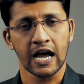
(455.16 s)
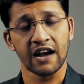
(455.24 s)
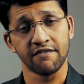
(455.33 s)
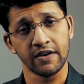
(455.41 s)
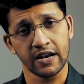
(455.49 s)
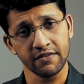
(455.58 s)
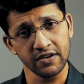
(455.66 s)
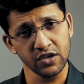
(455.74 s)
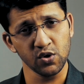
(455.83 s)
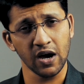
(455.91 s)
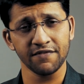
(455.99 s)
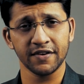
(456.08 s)
And wherever
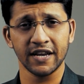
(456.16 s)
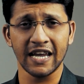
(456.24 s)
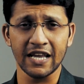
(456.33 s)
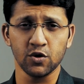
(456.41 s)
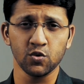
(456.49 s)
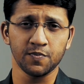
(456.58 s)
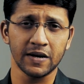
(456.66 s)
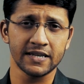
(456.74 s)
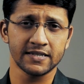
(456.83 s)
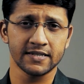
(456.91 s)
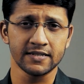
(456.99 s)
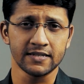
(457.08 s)
you have Ketu
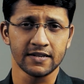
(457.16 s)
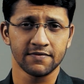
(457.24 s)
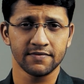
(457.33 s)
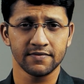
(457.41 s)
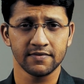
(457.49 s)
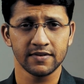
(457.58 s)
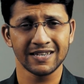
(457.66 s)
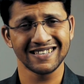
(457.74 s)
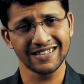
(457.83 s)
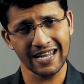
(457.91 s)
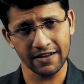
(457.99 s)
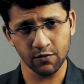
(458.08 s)
placed in
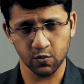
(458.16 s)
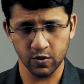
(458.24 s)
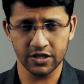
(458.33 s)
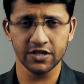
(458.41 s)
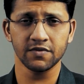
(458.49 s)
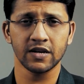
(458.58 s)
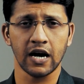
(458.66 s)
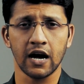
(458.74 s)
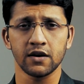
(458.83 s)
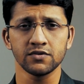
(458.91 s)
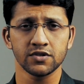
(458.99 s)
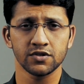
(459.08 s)
whichever
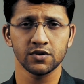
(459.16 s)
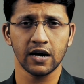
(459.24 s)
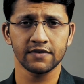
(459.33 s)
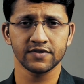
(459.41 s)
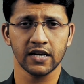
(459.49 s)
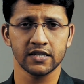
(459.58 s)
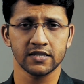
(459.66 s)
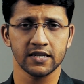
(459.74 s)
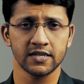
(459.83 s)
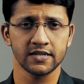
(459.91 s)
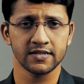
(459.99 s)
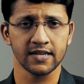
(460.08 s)
house you have
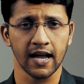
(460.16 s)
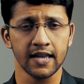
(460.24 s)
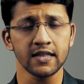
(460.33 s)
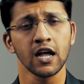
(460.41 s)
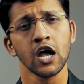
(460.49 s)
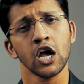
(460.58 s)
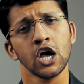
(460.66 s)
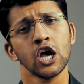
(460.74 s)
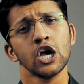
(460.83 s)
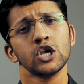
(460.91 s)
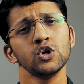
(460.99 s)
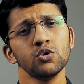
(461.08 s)
Sagittarius sign,
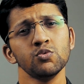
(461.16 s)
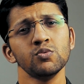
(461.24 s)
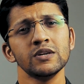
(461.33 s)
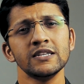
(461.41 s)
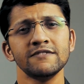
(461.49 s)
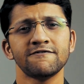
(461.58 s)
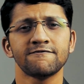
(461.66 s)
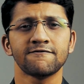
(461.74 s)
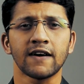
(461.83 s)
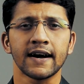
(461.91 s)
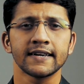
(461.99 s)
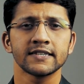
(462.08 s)
you will
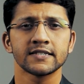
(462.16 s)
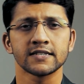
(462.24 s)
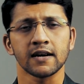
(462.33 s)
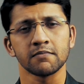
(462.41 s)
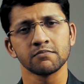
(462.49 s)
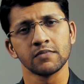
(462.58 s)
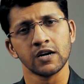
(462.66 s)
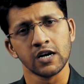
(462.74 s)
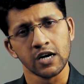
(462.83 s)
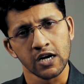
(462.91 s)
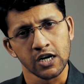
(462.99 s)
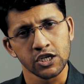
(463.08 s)
find some
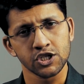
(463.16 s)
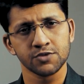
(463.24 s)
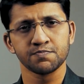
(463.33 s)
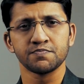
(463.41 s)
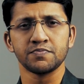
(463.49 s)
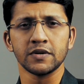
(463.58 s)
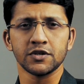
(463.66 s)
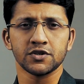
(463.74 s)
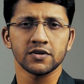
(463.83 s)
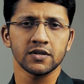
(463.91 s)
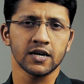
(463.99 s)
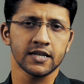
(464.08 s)

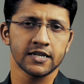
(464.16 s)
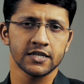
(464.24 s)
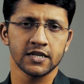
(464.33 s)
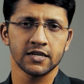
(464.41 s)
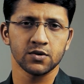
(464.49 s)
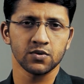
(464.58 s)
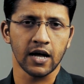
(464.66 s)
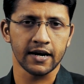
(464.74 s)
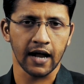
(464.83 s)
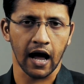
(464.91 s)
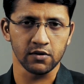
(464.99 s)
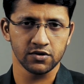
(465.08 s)
spiritual connection to that
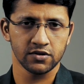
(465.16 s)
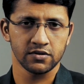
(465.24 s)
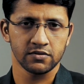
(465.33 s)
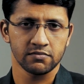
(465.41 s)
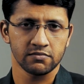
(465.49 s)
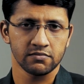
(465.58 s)
house.